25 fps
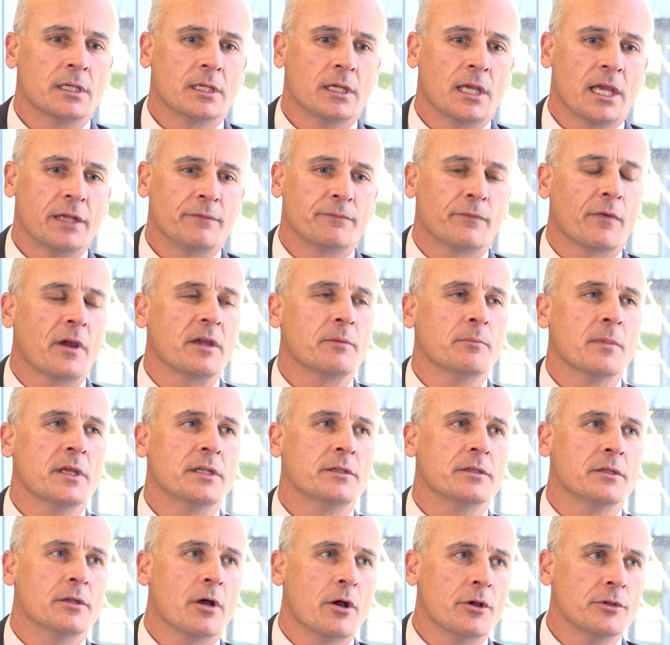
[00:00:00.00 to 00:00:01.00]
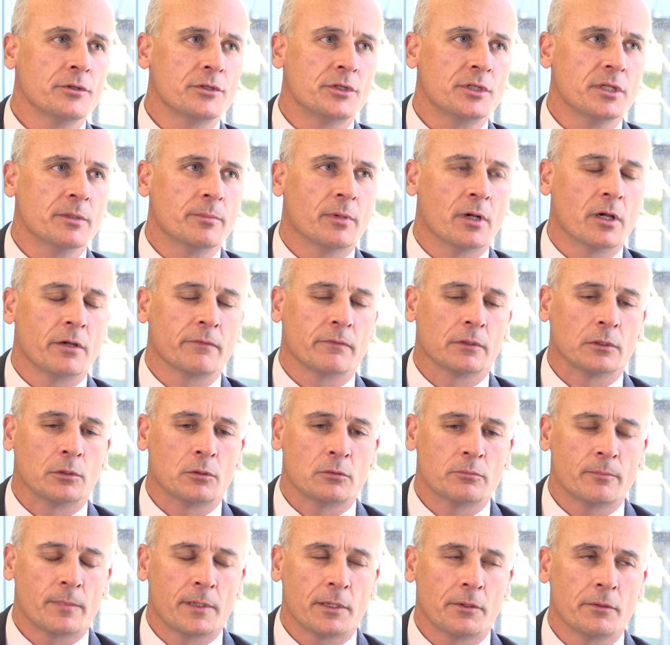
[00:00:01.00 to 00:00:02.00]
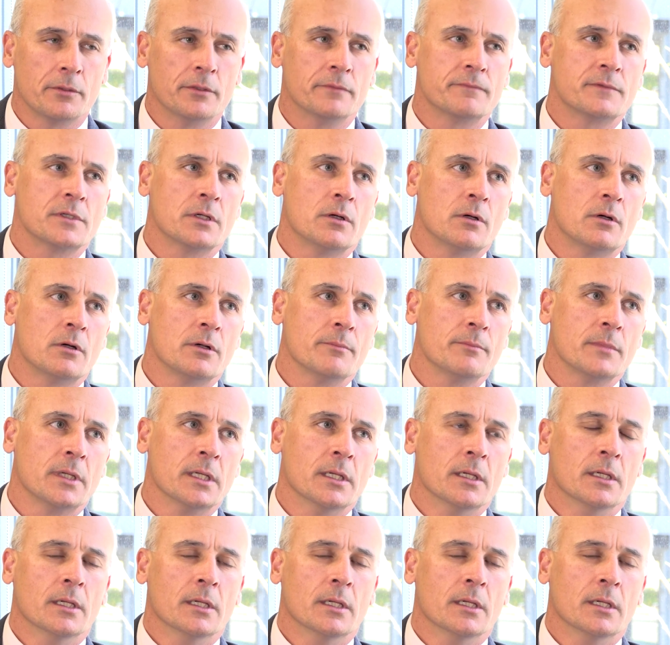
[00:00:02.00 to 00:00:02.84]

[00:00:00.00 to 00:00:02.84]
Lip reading: had fragmented ownership over a long period of time,